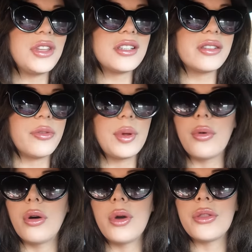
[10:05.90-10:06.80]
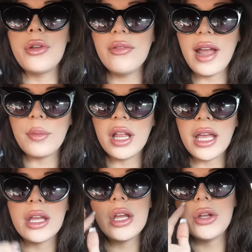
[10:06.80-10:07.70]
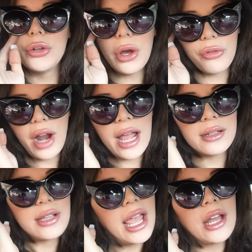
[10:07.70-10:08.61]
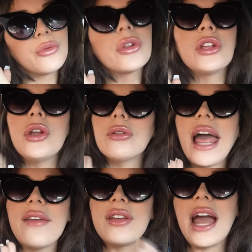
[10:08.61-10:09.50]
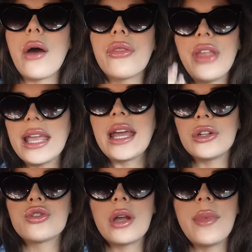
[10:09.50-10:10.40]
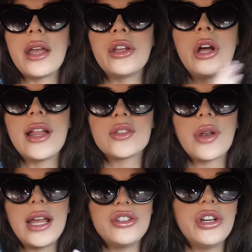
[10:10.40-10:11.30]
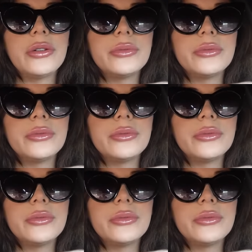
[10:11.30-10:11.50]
this is for people with no family, no friends, and really no life and how they get enjoyment. You know, that's what I do.